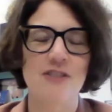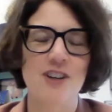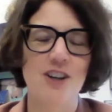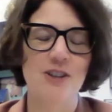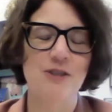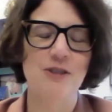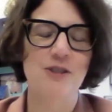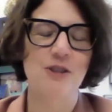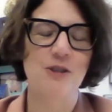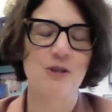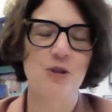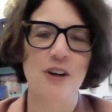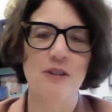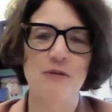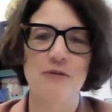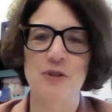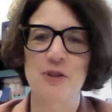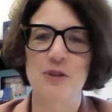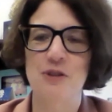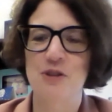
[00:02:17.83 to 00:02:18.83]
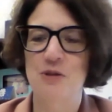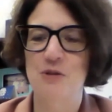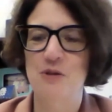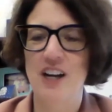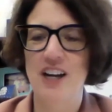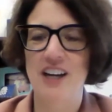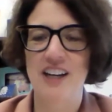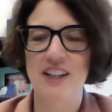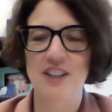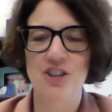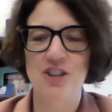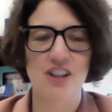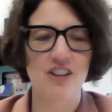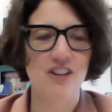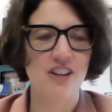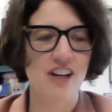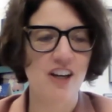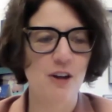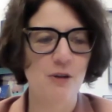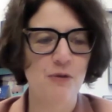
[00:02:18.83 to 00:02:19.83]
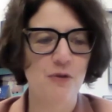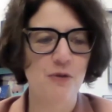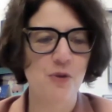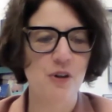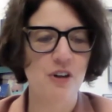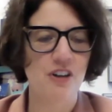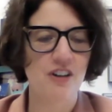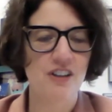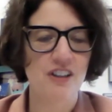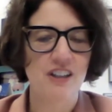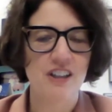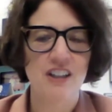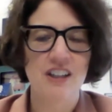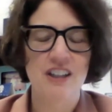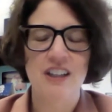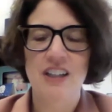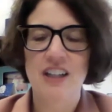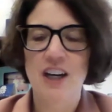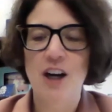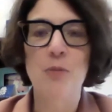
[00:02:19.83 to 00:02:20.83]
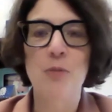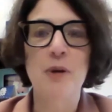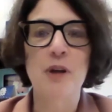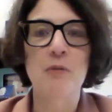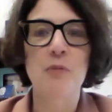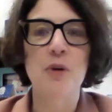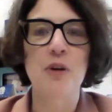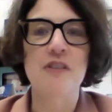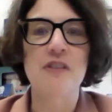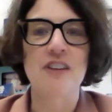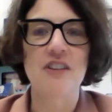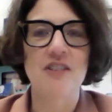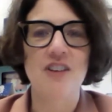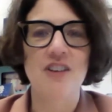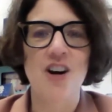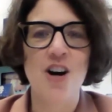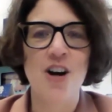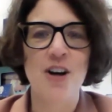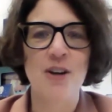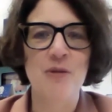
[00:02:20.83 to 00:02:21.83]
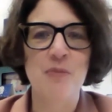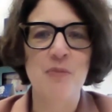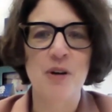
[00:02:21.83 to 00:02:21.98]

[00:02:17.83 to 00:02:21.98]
also grateful to AHLA for helping put this on.